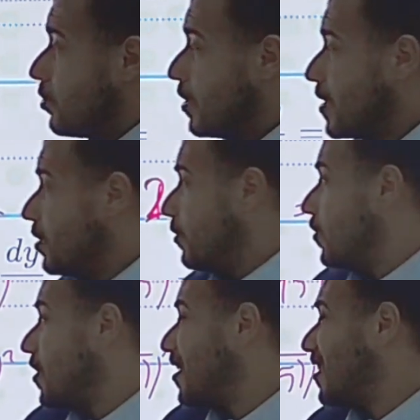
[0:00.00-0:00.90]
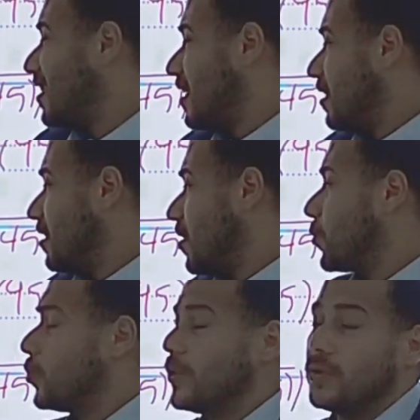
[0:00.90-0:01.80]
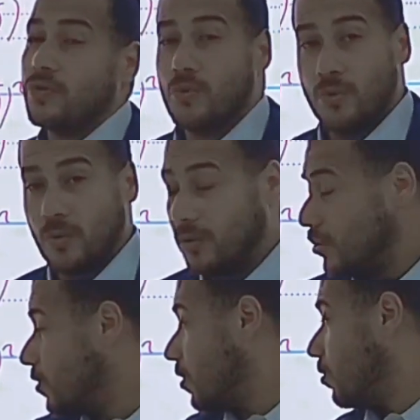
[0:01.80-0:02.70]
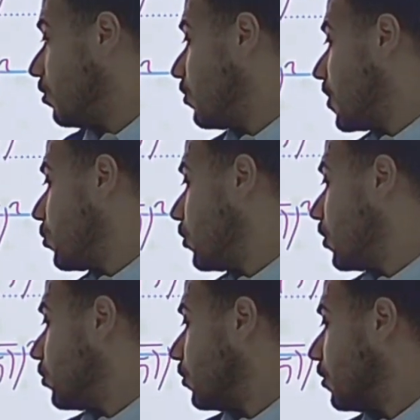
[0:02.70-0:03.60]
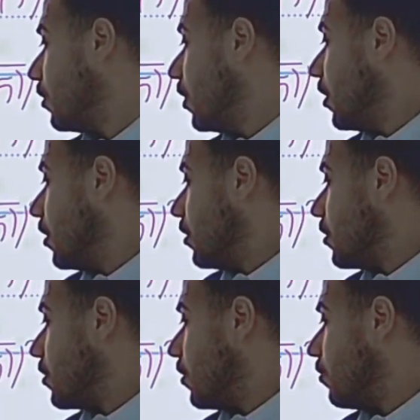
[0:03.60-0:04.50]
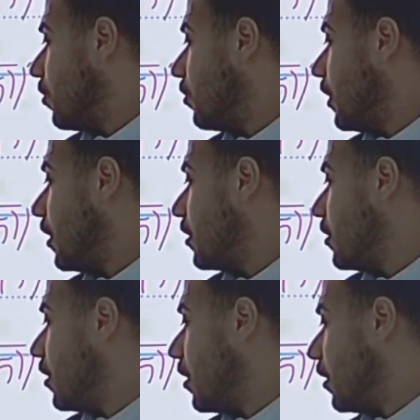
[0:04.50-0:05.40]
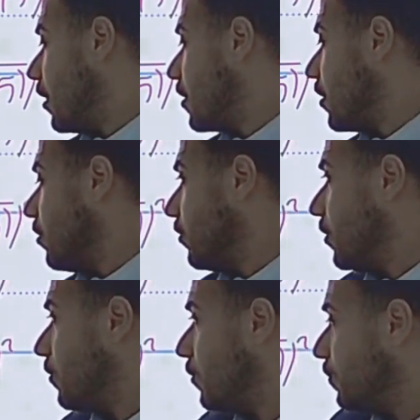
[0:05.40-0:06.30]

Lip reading: to get the derivative, this is the product rule, so we use the product rule. So we will add and get the derivative.